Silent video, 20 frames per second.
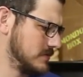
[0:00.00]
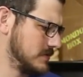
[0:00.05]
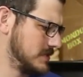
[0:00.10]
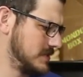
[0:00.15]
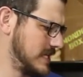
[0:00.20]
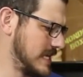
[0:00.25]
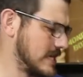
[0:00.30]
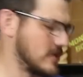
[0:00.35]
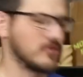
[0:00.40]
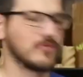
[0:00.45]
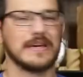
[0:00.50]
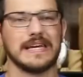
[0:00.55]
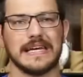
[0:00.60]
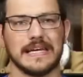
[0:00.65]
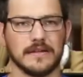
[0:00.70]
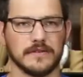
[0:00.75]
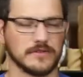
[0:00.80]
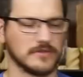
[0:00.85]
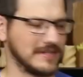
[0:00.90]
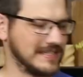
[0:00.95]
Sea
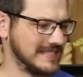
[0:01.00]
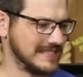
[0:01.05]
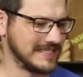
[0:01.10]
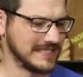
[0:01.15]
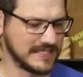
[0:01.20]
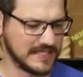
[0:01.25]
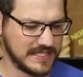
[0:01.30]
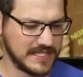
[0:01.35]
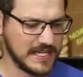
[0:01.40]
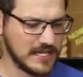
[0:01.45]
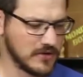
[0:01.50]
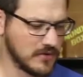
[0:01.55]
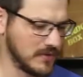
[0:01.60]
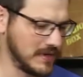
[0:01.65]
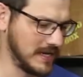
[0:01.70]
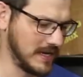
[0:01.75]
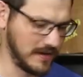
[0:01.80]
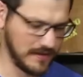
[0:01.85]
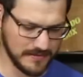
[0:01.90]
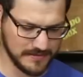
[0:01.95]
green, sorry, this is sea
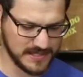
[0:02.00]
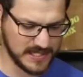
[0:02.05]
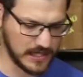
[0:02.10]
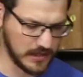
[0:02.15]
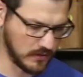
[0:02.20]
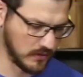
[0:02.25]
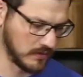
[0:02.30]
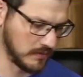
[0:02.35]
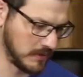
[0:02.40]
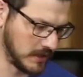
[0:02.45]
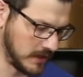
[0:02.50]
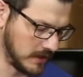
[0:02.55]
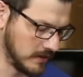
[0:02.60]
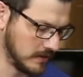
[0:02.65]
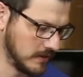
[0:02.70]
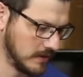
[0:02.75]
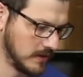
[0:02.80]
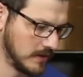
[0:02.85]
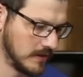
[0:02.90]
green teal to me.